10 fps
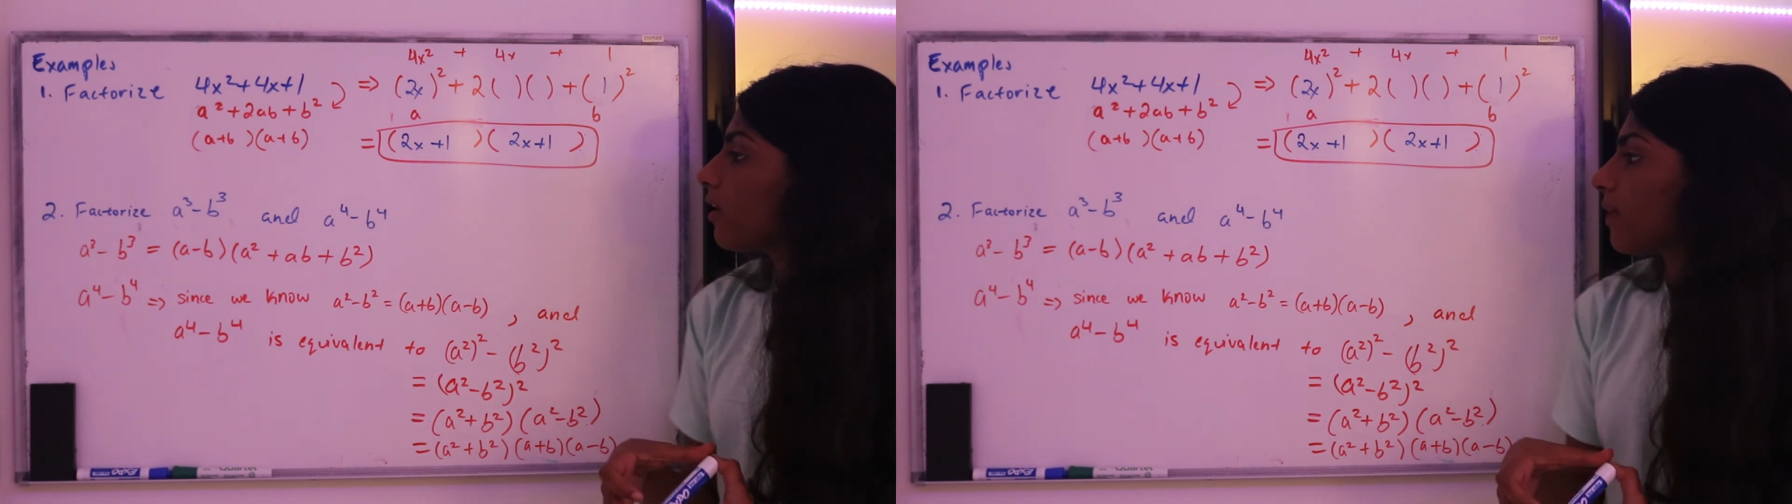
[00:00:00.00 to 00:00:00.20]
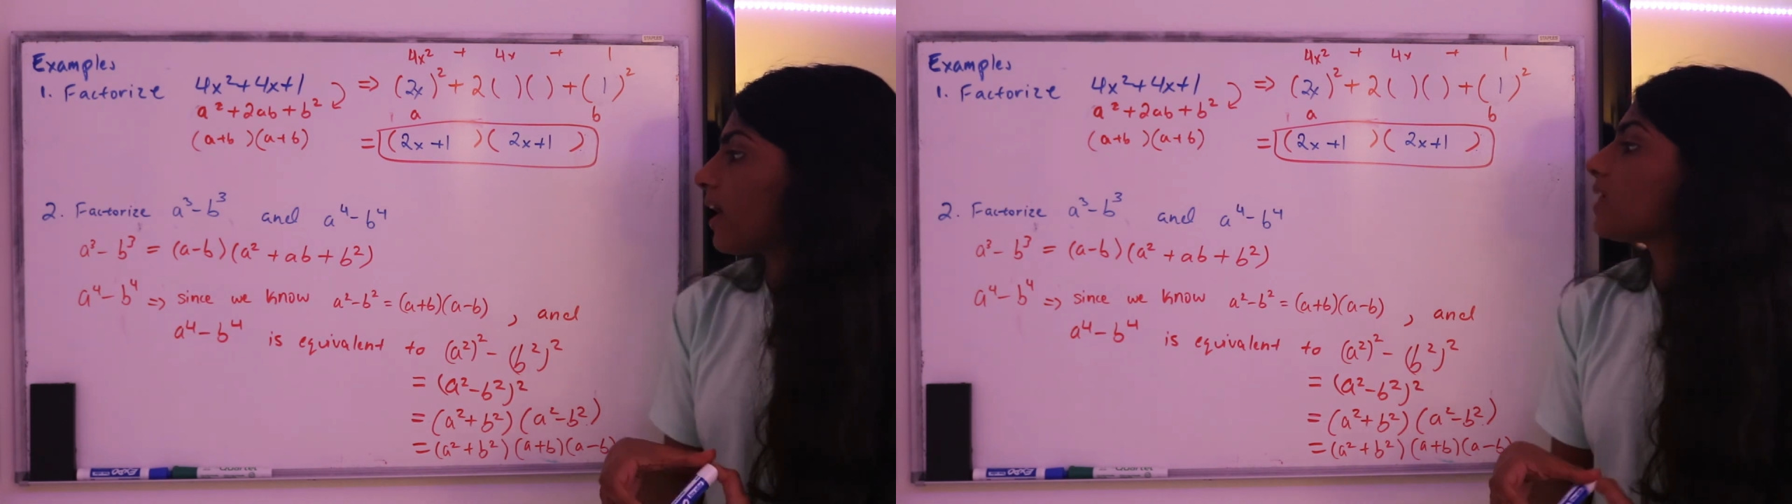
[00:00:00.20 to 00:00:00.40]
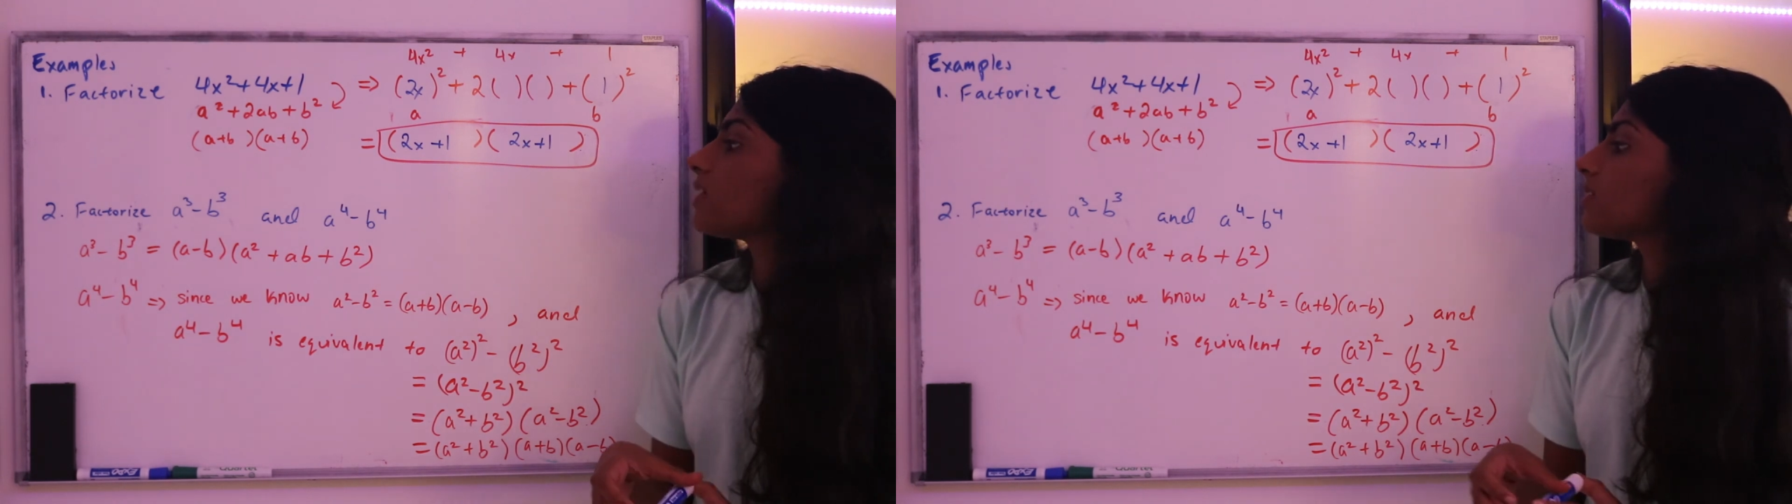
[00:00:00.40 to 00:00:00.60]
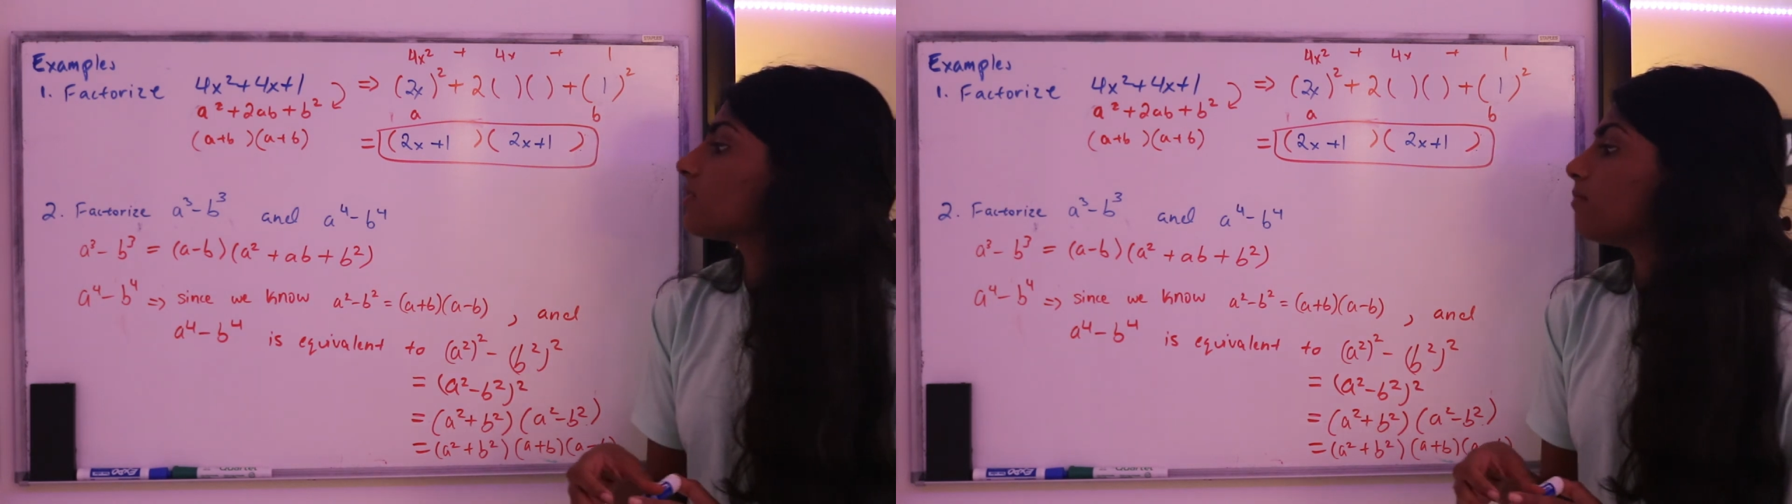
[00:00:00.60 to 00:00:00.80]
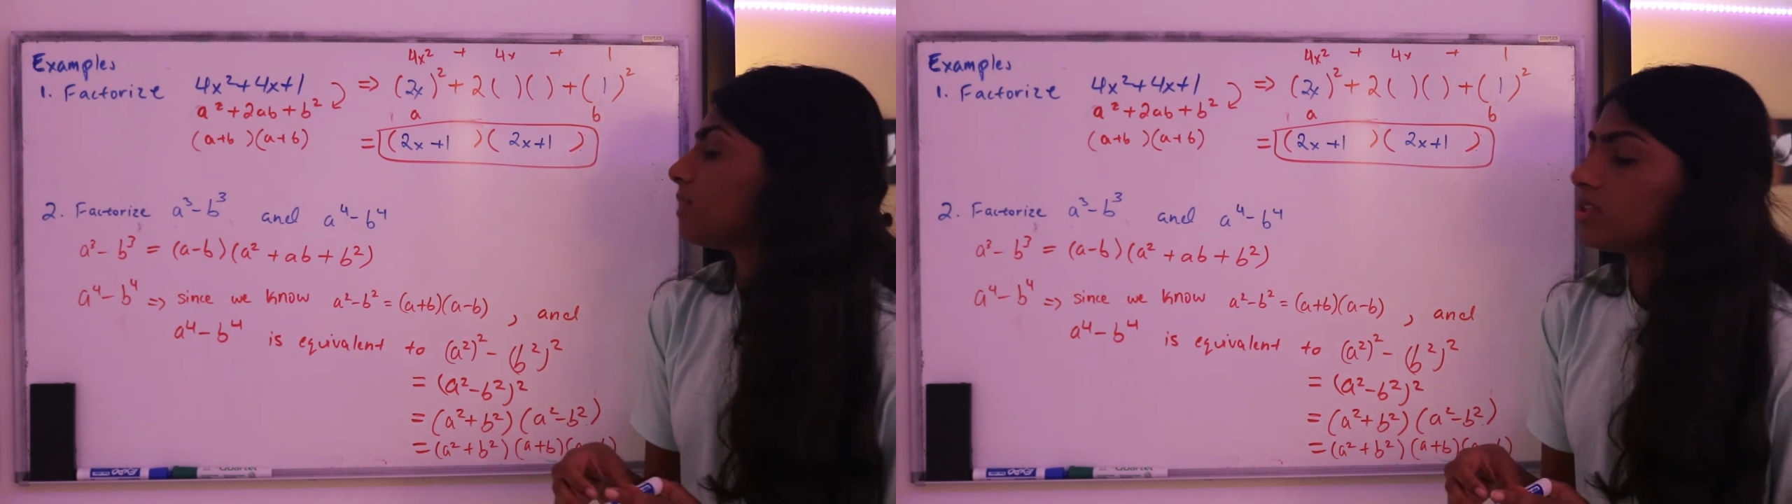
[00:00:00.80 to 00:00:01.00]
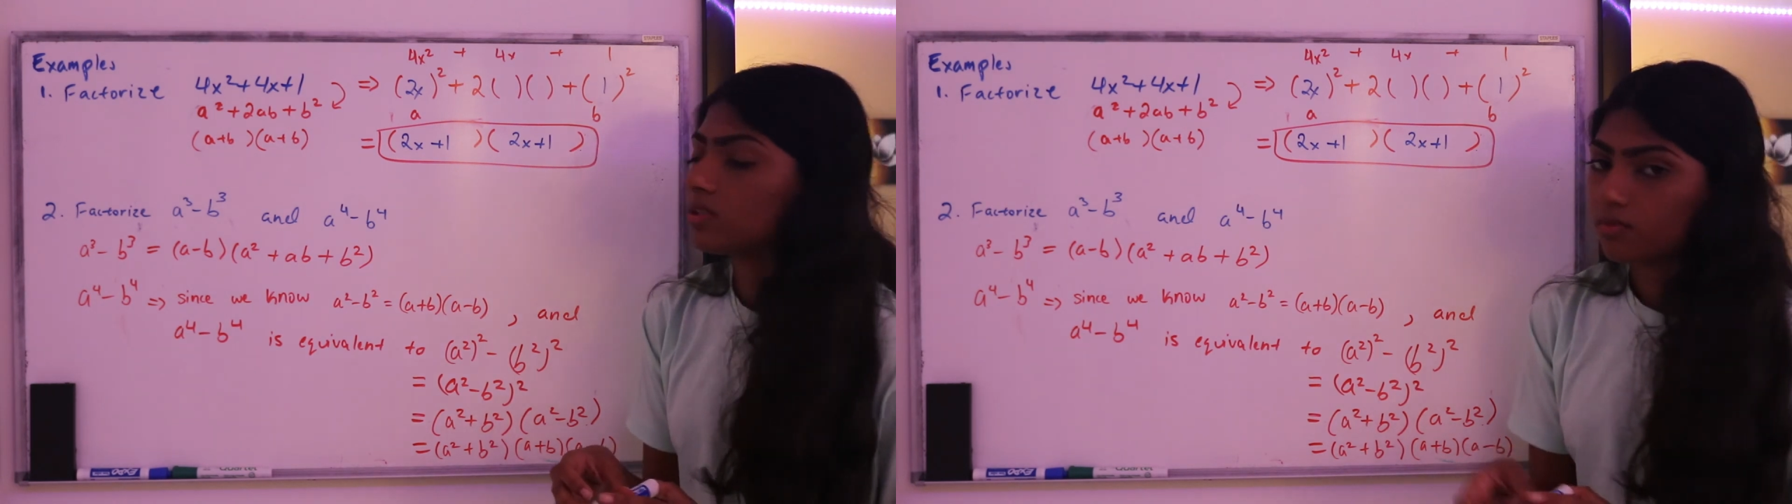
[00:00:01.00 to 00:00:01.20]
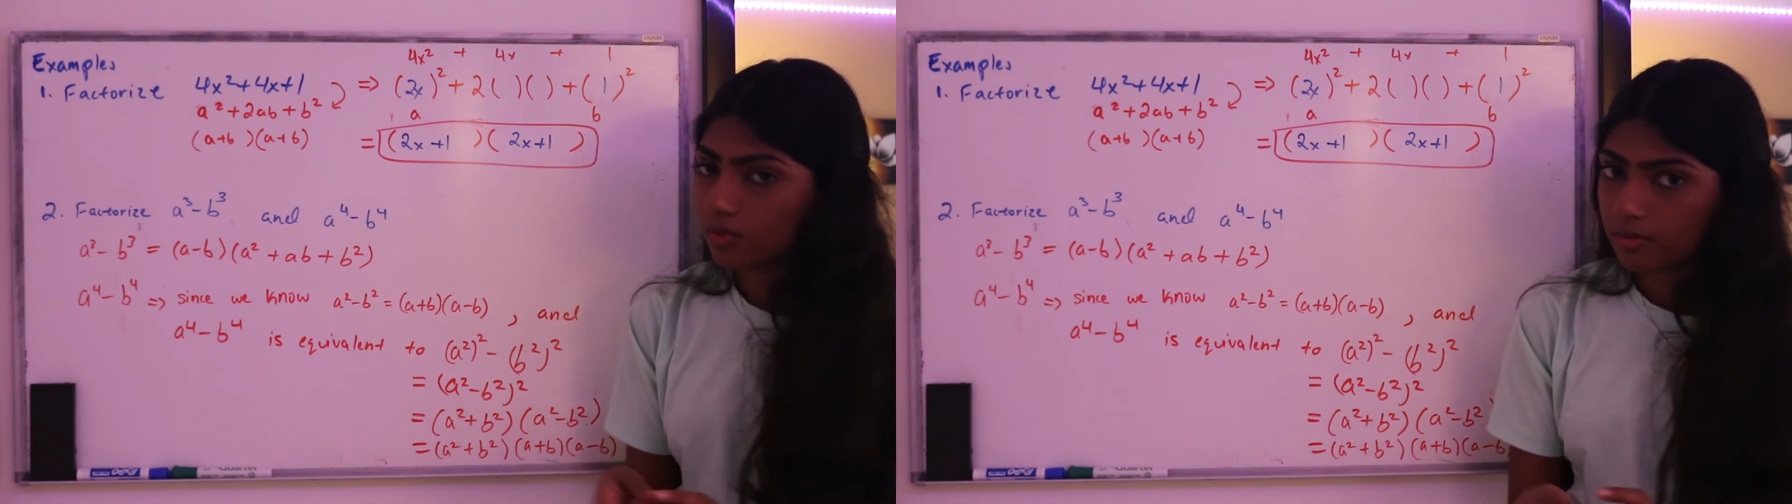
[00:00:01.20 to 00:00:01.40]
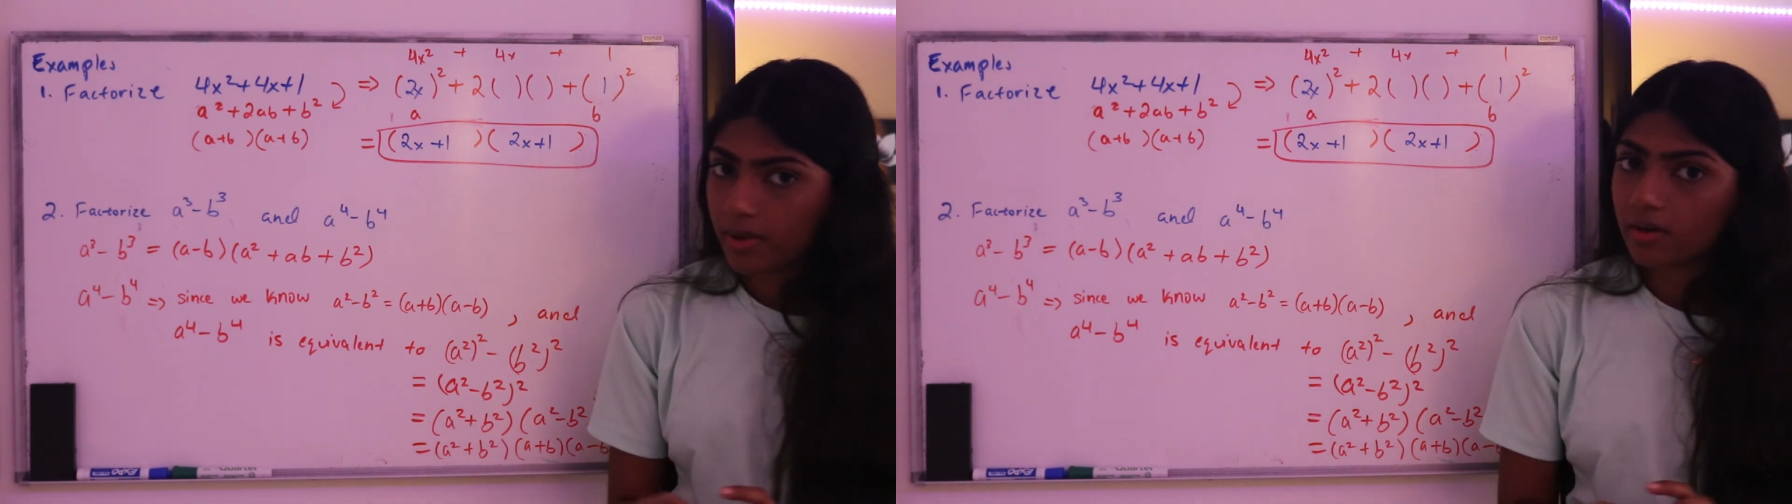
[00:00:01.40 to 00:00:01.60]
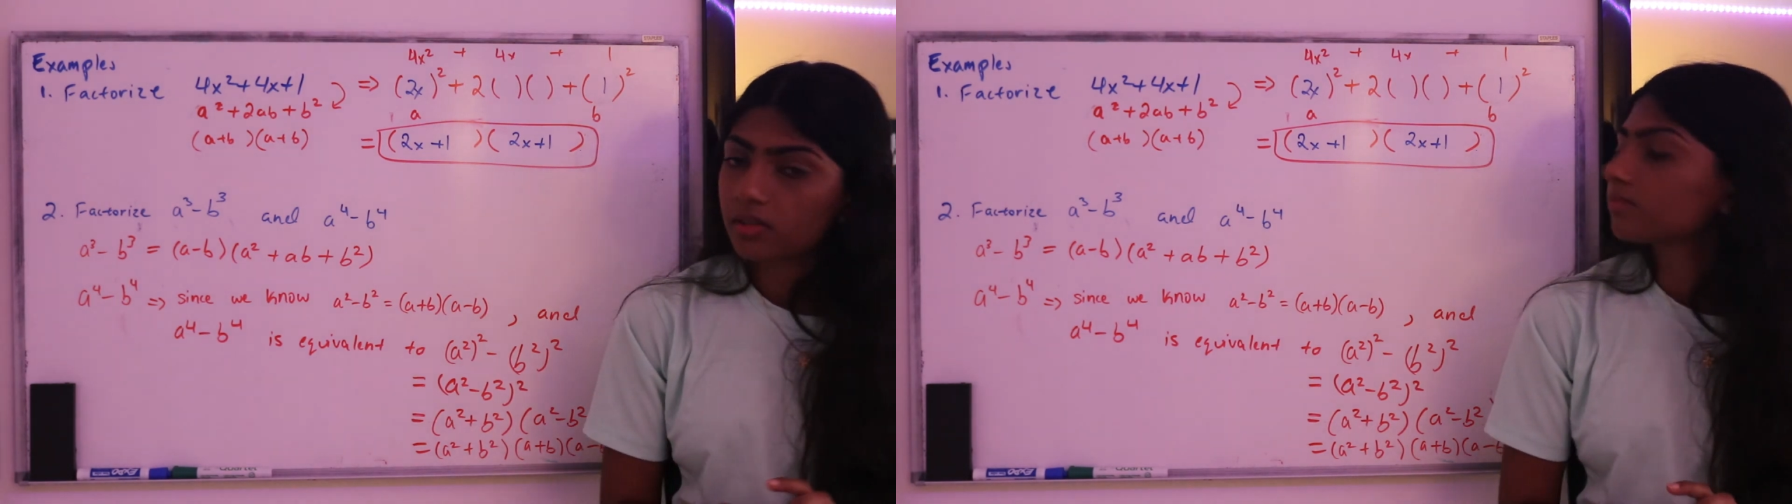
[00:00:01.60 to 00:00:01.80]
minus b to the 4th power.